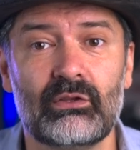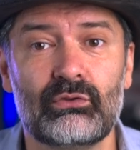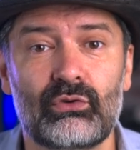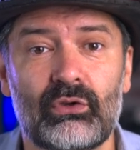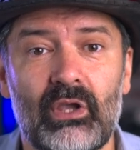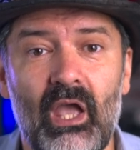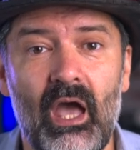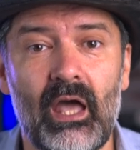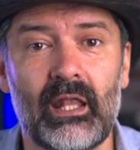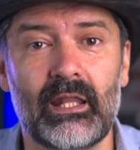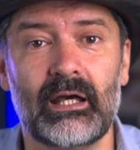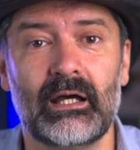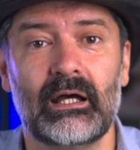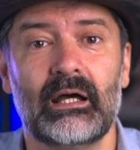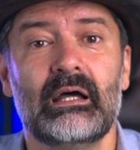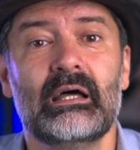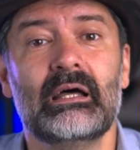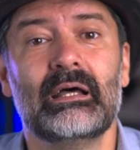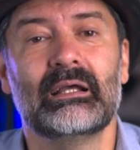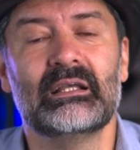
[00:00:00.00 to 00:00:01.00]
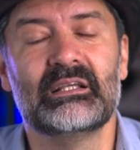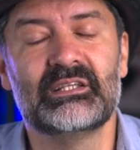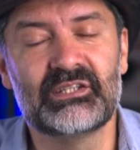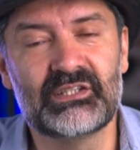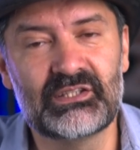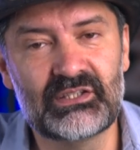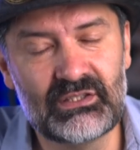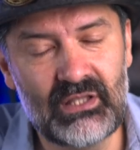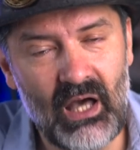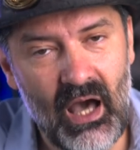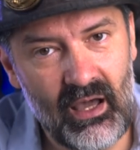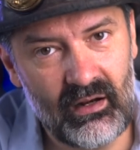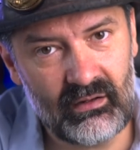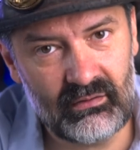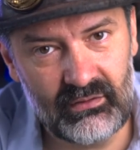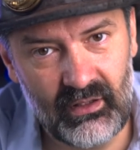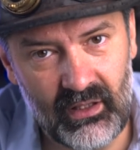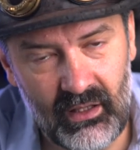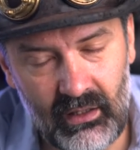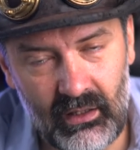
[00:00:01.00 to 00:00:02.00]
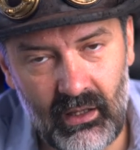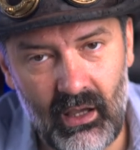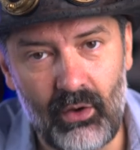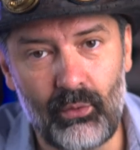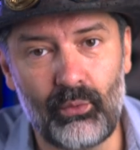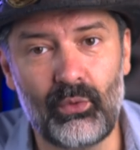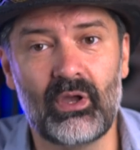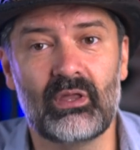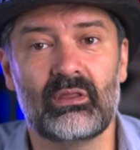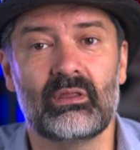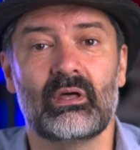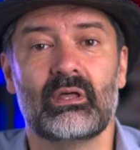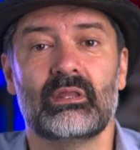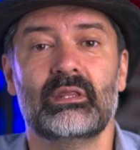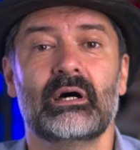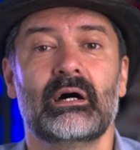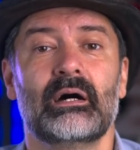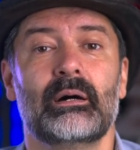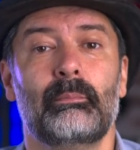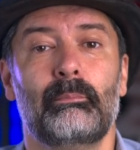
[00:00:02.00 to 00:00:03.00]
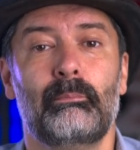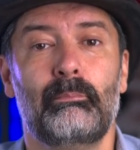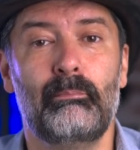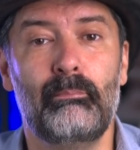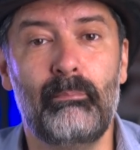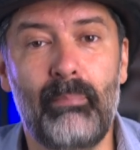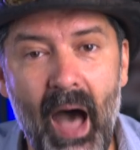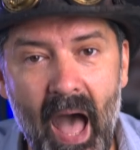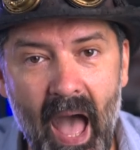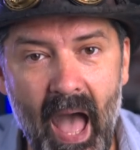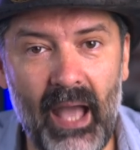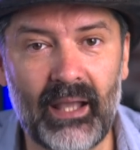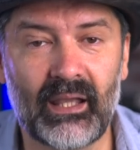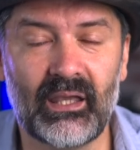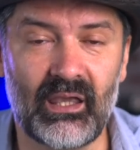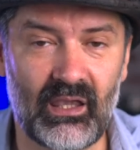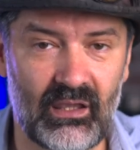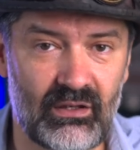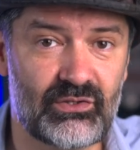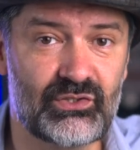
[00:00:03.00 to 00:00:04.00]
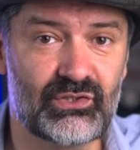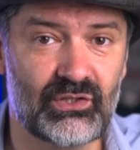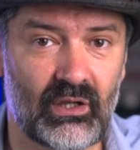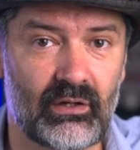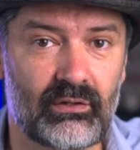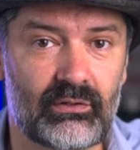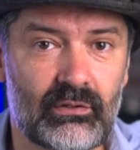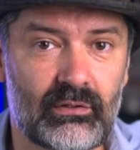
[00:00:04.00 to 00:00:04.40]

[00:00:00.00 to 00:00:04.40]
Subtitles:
together, starting with the bag insert.